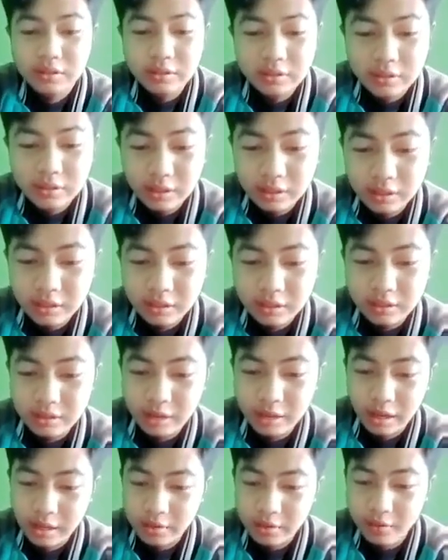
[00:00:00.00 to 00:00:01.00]
tickling
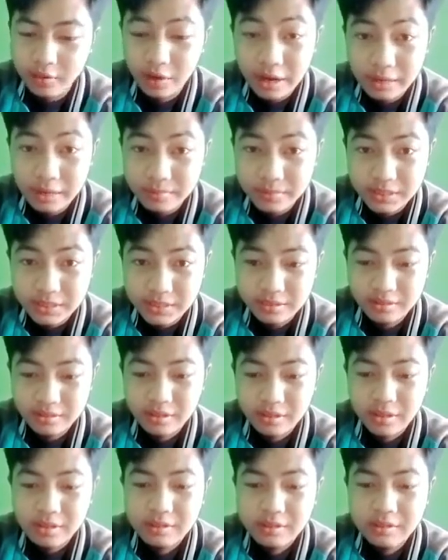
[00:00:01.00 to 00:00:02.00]
rhymes
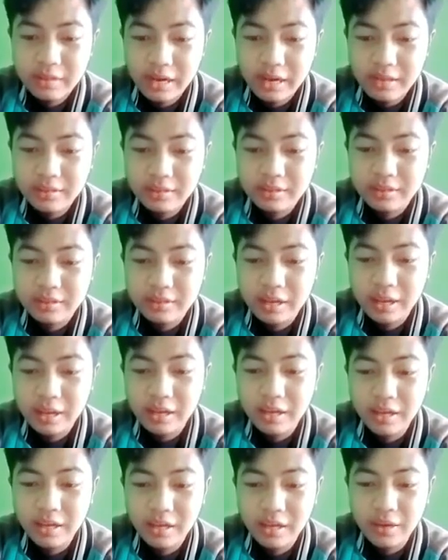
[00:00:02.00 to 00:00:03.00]
that they
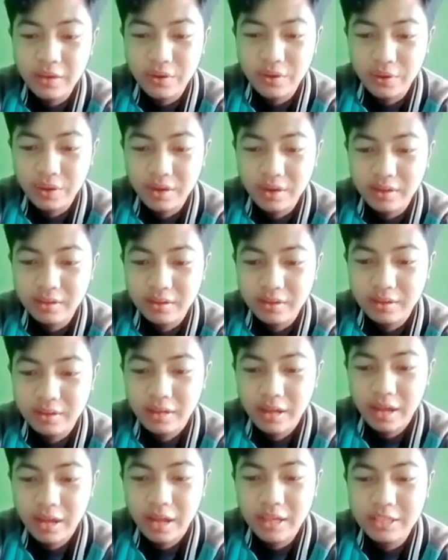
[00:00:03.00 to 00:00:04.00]
hear
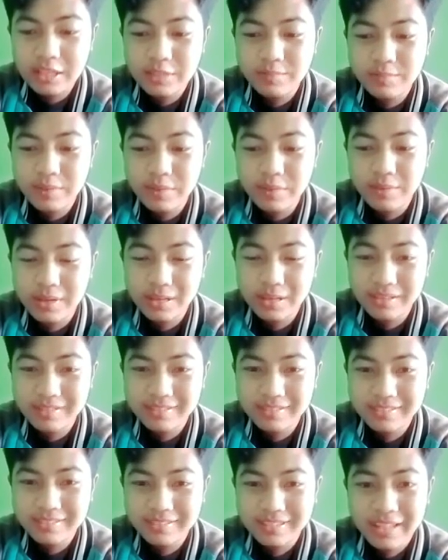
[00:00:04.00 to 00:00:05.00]
as baby.
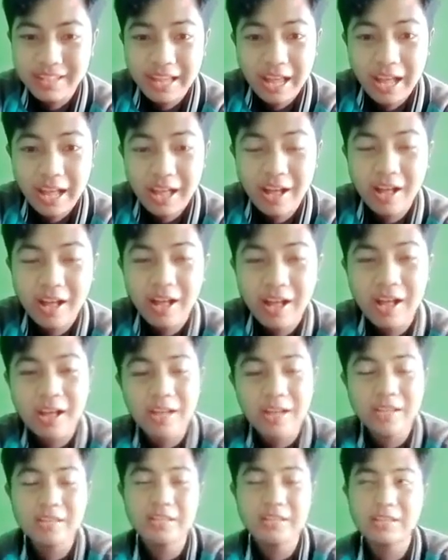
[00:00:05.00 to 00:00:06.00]

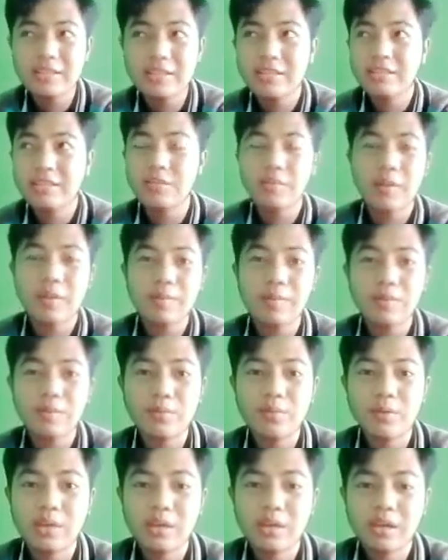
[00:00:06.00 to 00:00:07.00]
Since a baby,
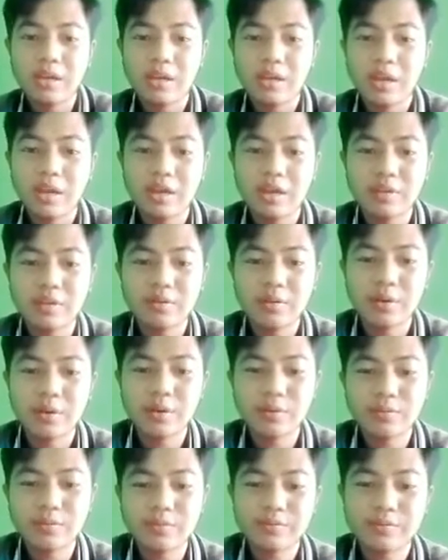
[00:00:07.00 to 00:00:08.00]
we
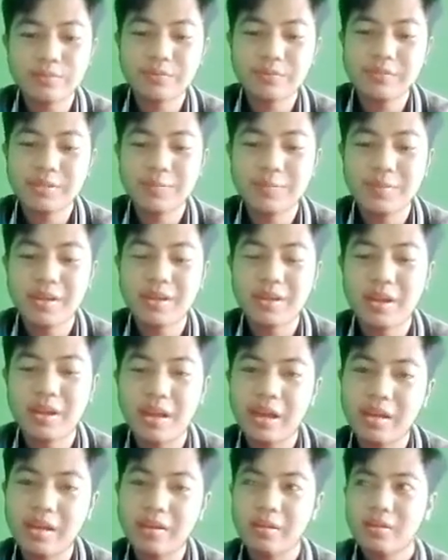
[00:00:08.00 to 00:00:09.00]
can speak
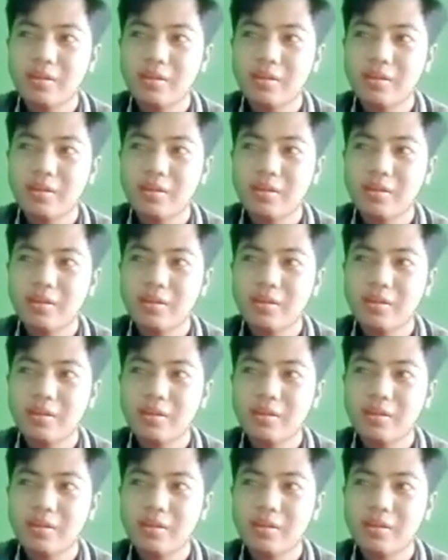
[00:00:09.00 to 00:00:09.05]
like